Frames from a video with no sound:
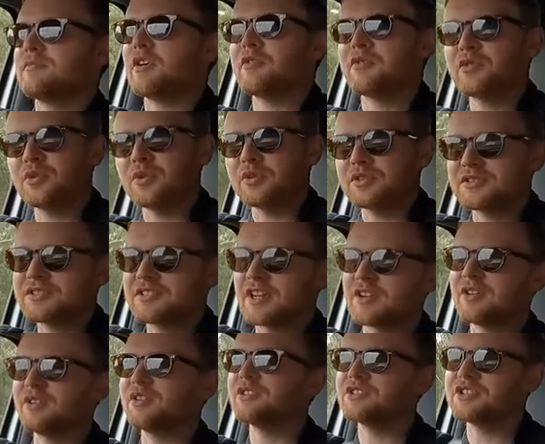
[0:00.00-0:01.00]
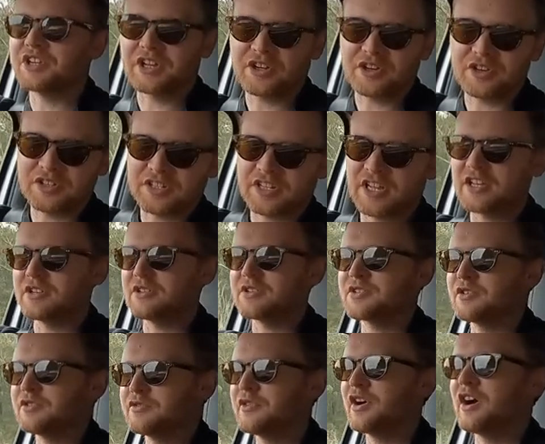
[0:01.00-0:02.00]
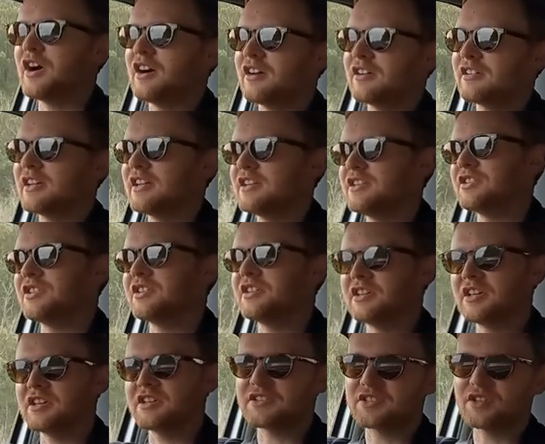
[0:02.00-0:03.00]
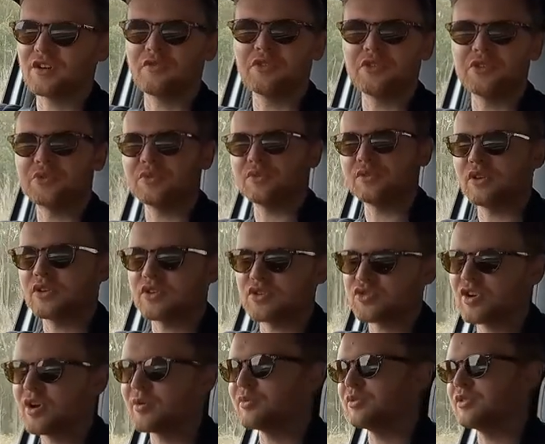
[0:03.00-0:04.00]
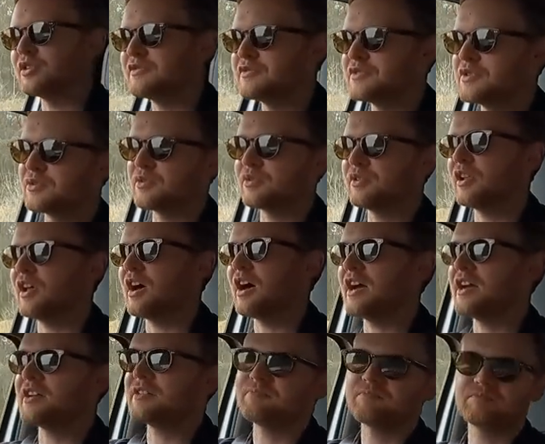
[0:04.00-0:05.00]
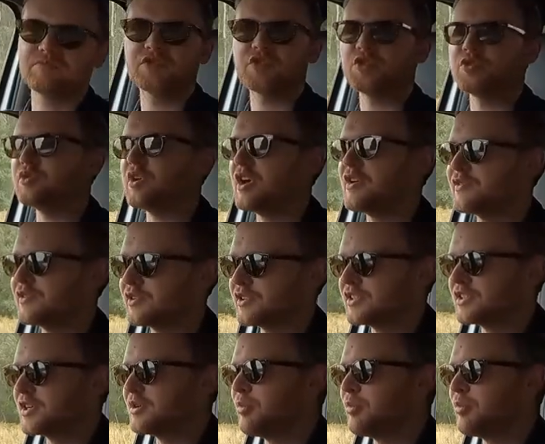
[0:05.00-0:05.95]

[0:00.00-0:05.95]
Of course, technology can only get you so far, and you can get yourself into a lot of trouble if you rely too heavily